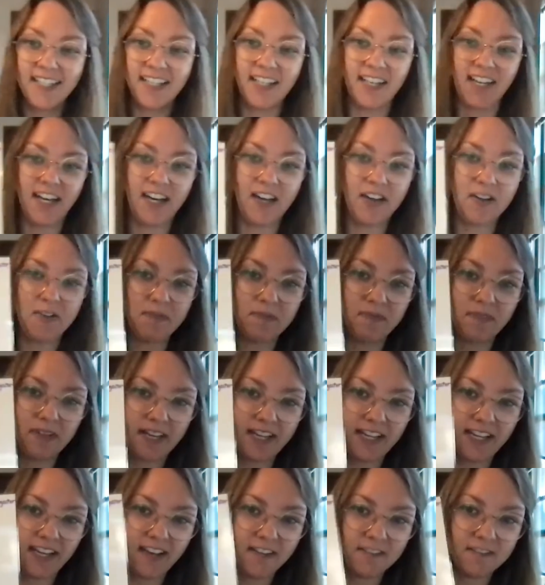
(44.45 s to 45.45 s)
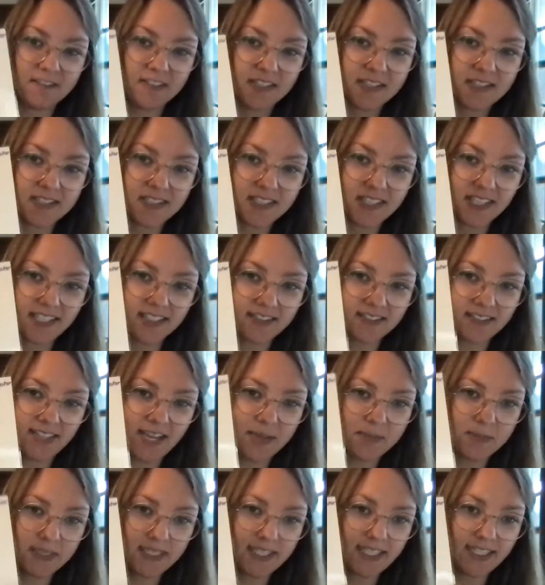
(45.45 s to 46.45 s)
I have this like
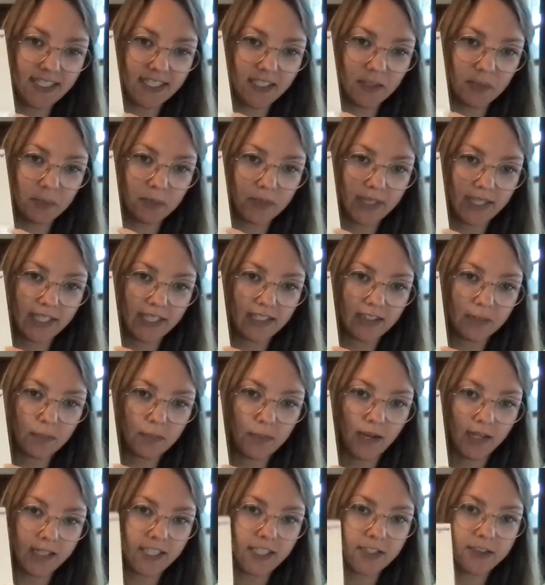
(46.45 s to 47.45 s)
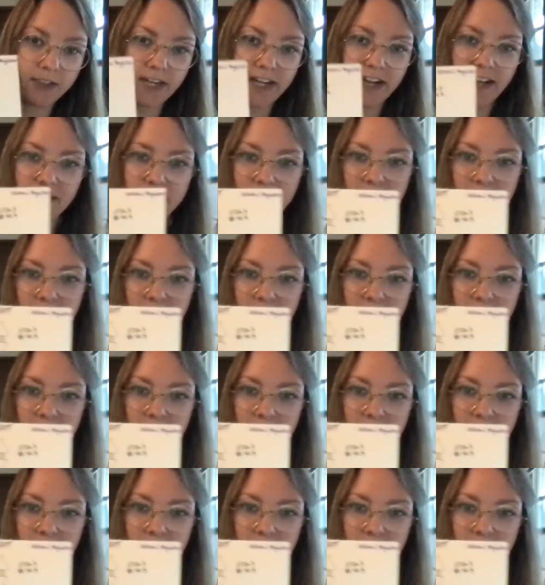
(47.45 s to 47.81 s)
laminated blank body graph,